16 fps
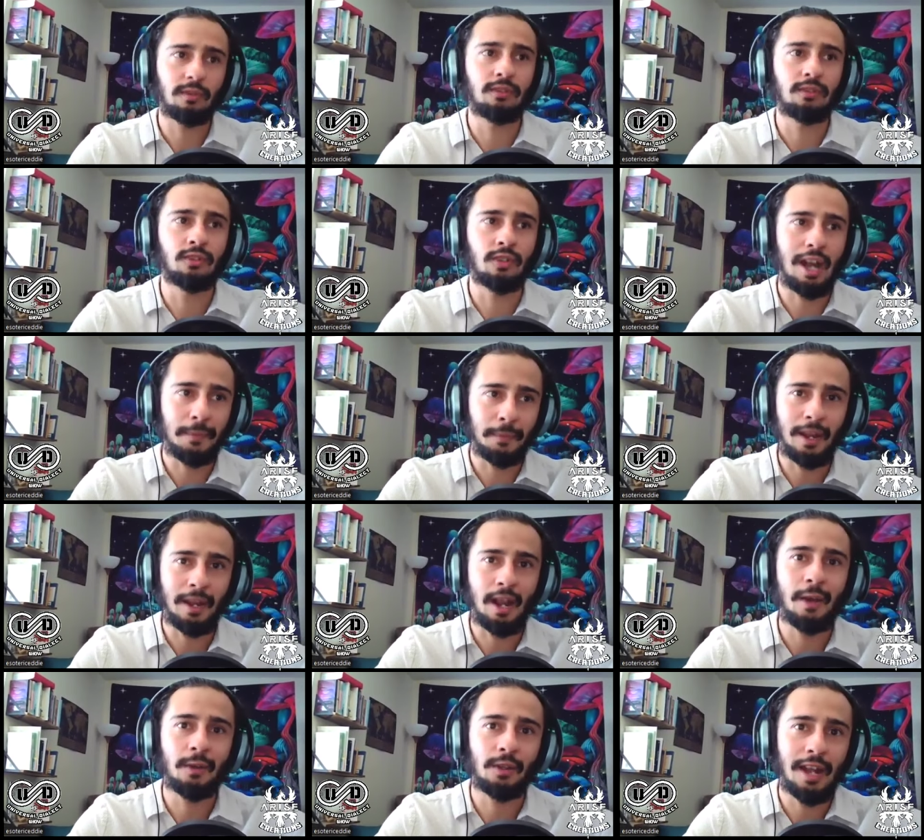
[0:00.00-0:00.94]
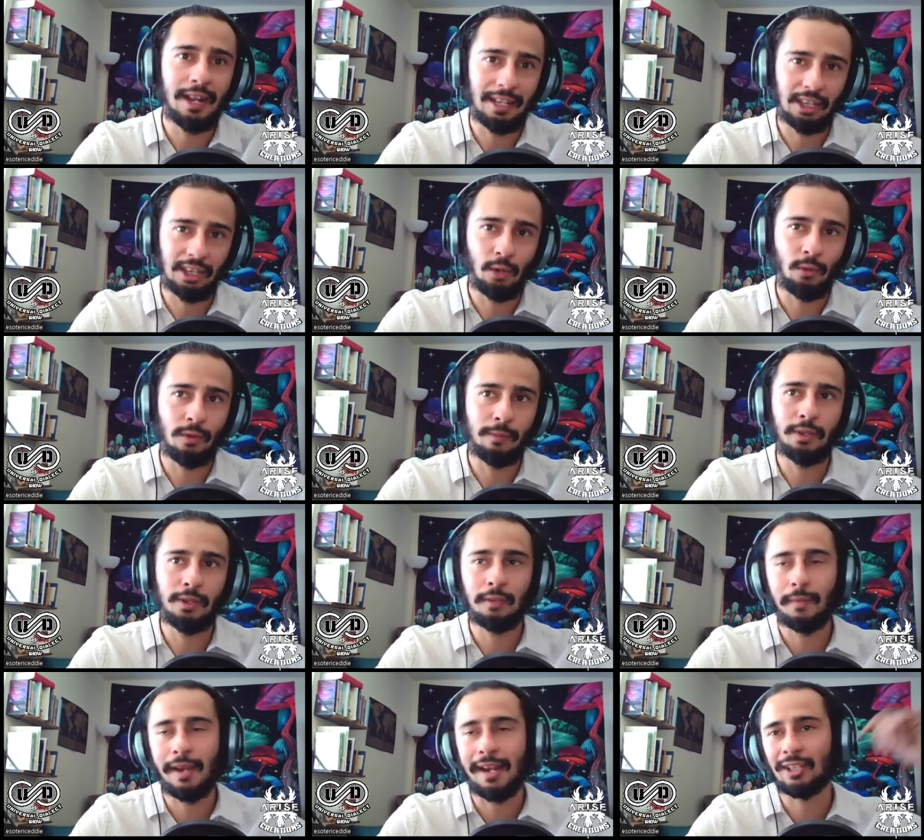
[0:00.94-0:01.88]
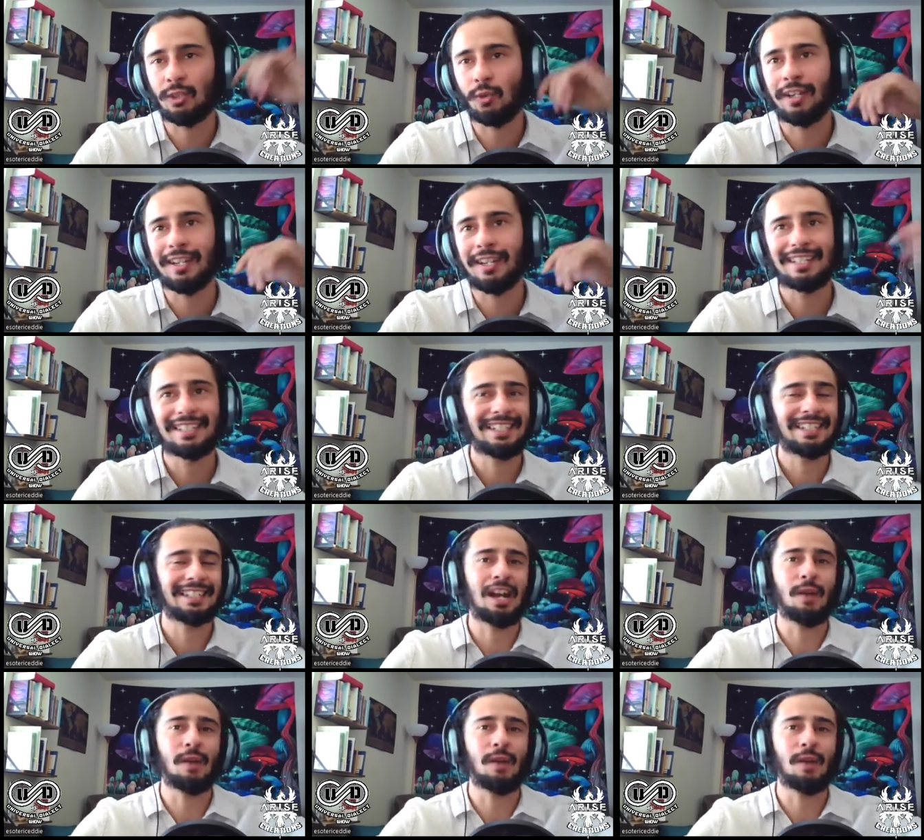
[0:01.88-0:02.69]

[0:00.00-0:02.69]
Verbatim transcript: dropped my Anunnaki theorem book back in 2018,